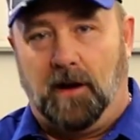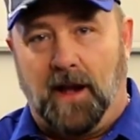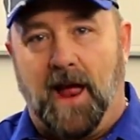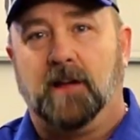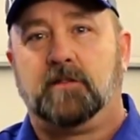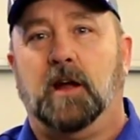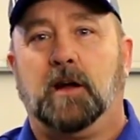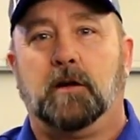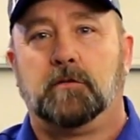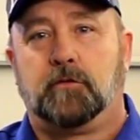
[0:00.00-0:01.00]

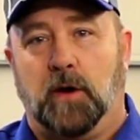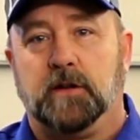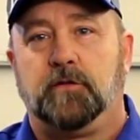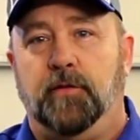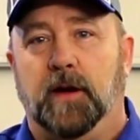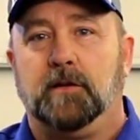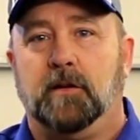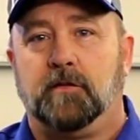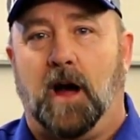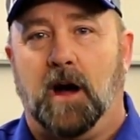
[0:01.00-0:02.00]
elastic stretch fit
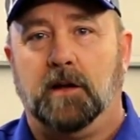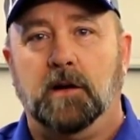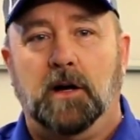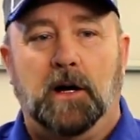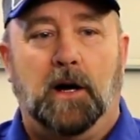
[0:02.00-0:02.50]
design.